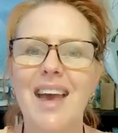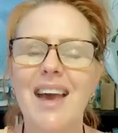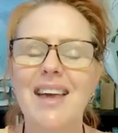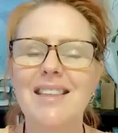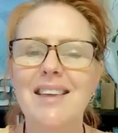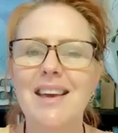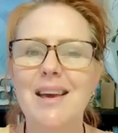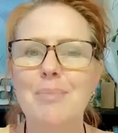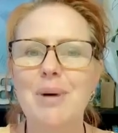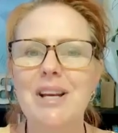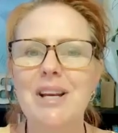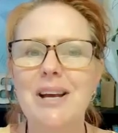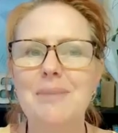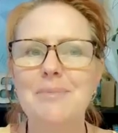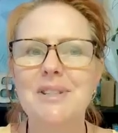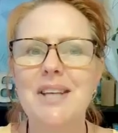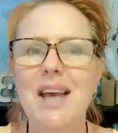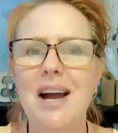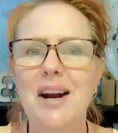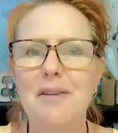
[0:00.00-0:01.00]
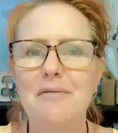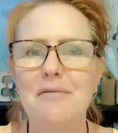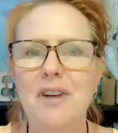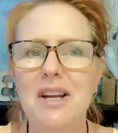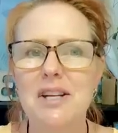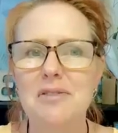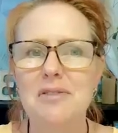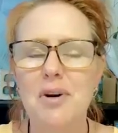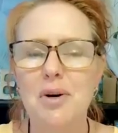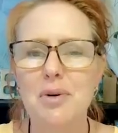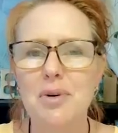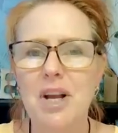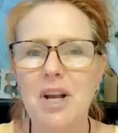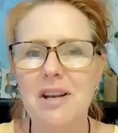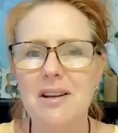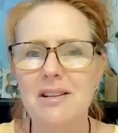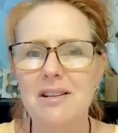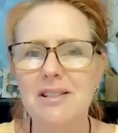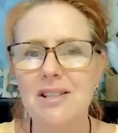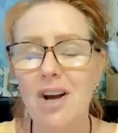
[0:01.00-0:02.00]
Hey there, my name's Karin
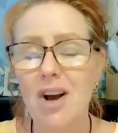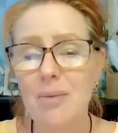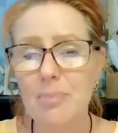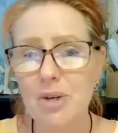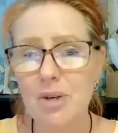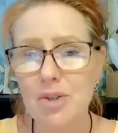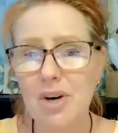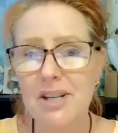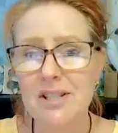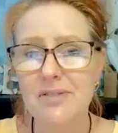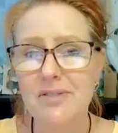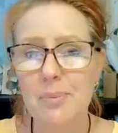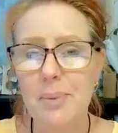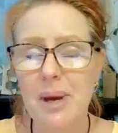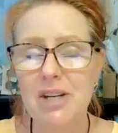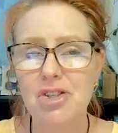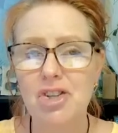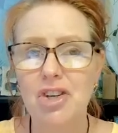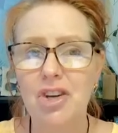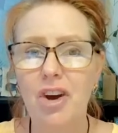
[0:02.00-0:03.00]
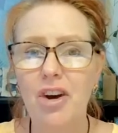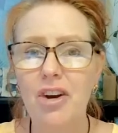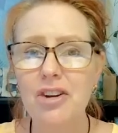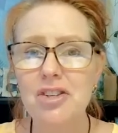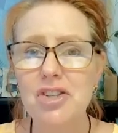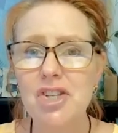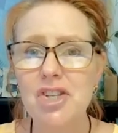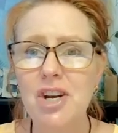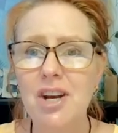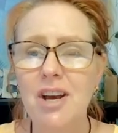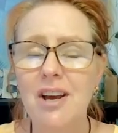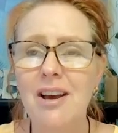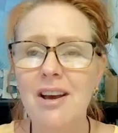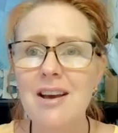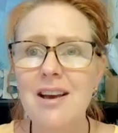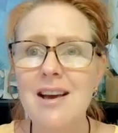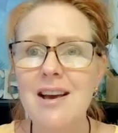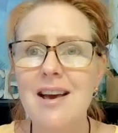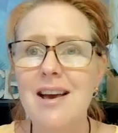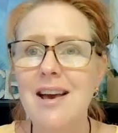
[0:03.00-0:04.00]
and I'm a transformation coach.
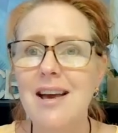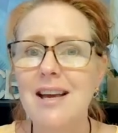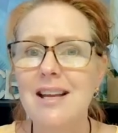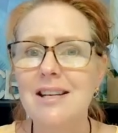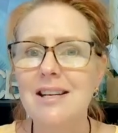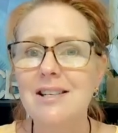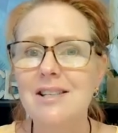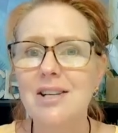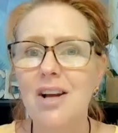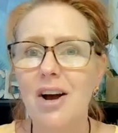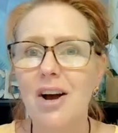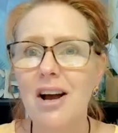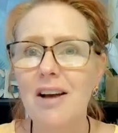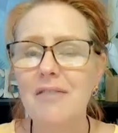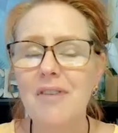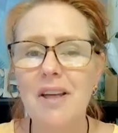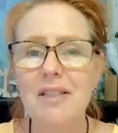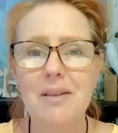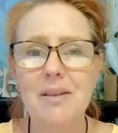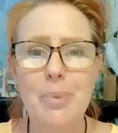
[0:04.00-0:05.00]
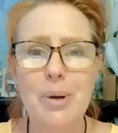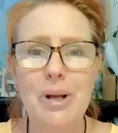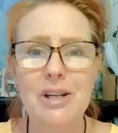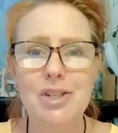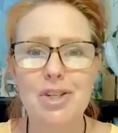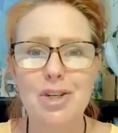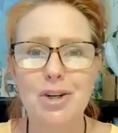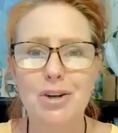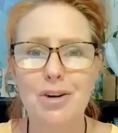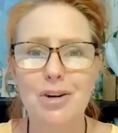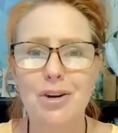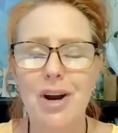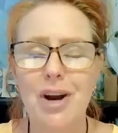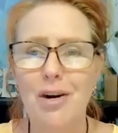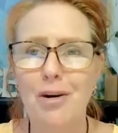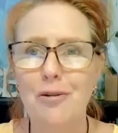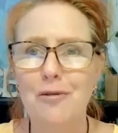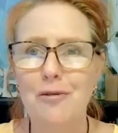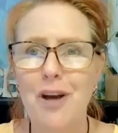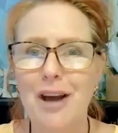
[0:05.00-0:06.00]
And I've had the pleasure
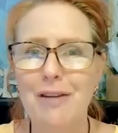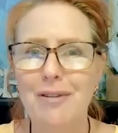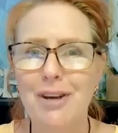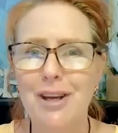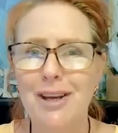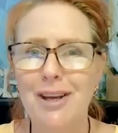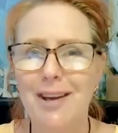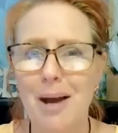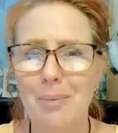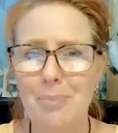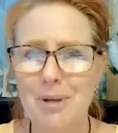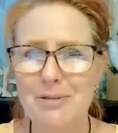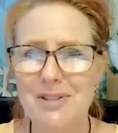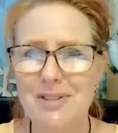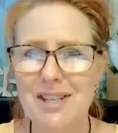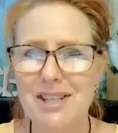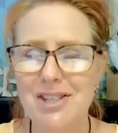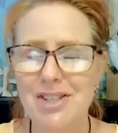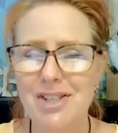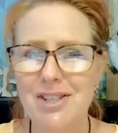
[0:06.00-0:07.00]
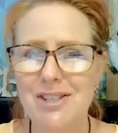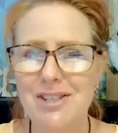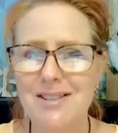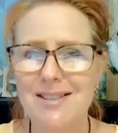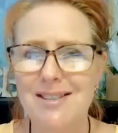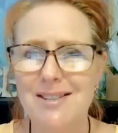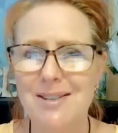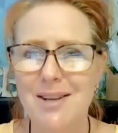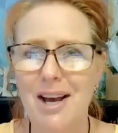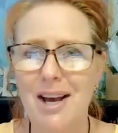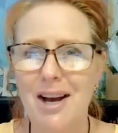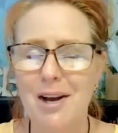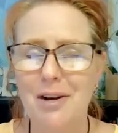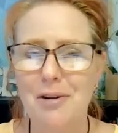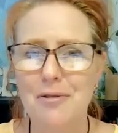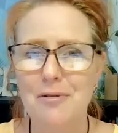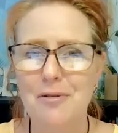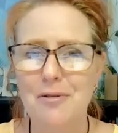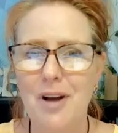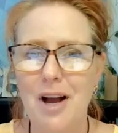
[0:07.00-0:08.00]
of having a couple of sessions
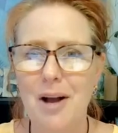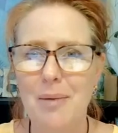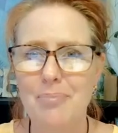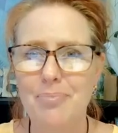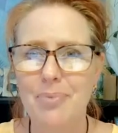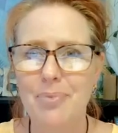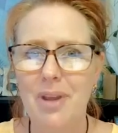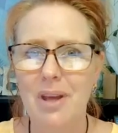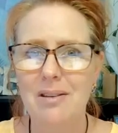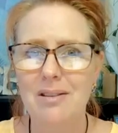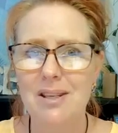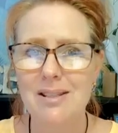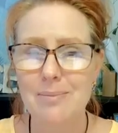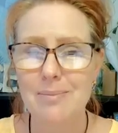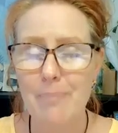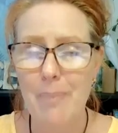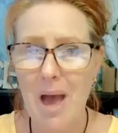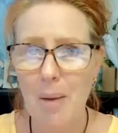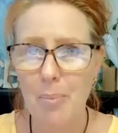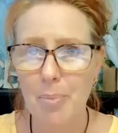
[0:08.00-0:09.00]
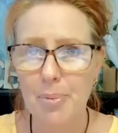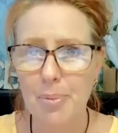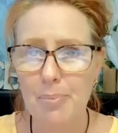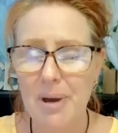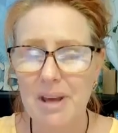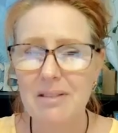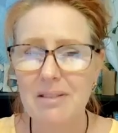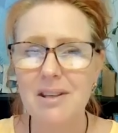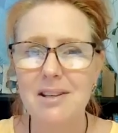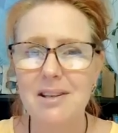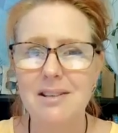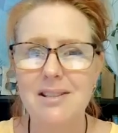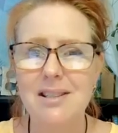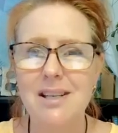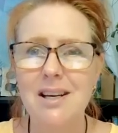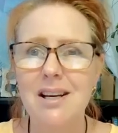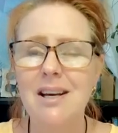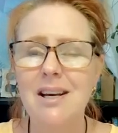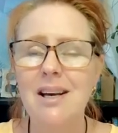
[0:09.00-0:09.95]
of this MAP method